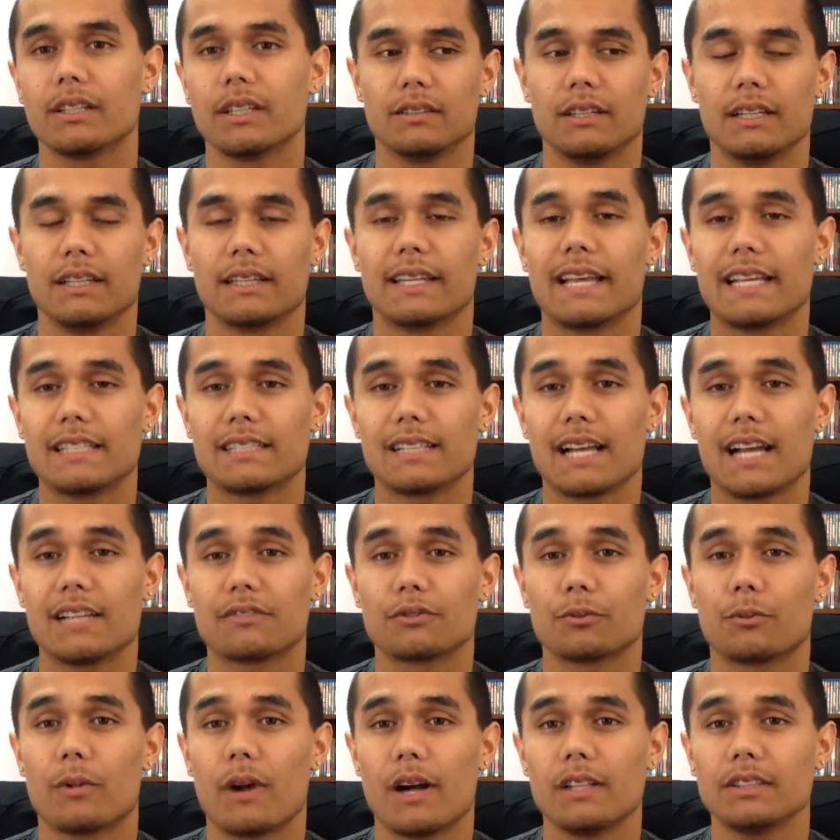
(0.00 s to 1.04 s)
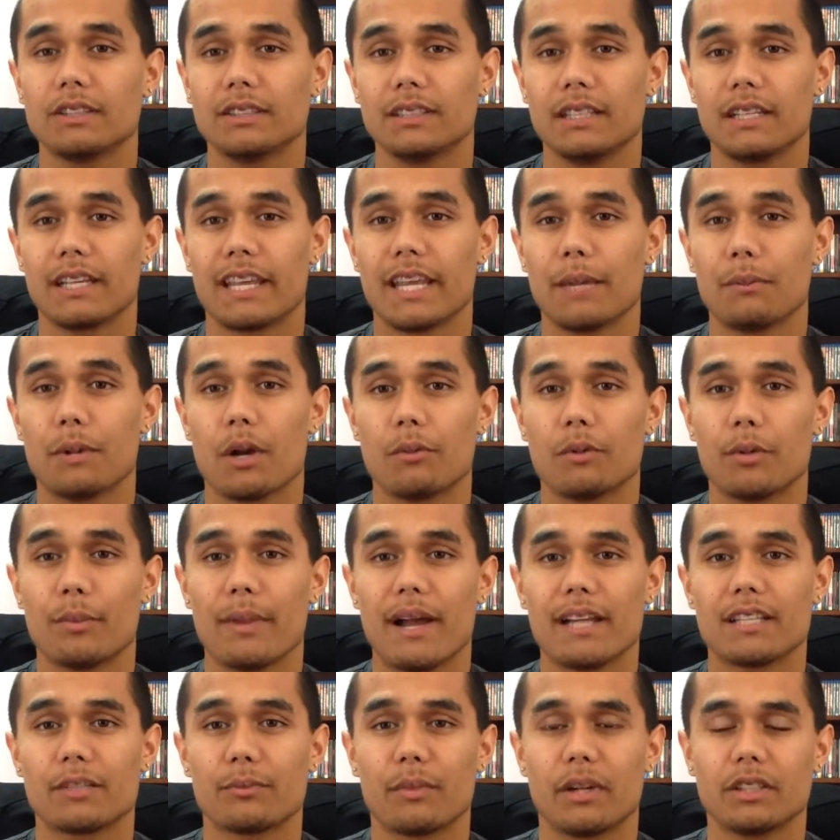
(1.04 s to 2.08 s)
And thanks guys for watching, and keep coming
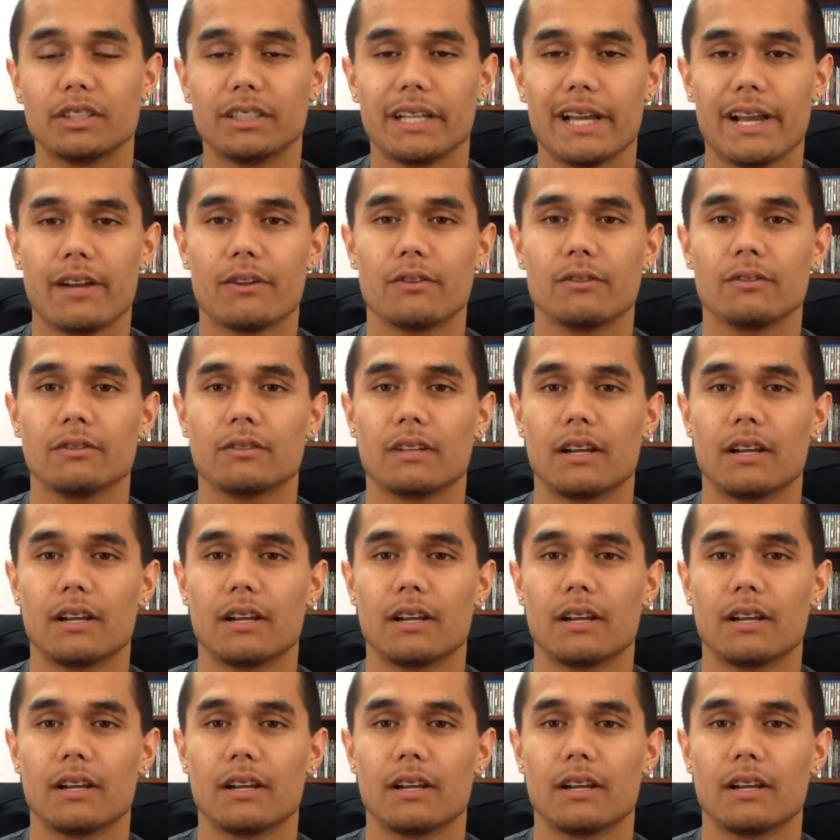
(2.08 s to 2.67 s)
back to my channel.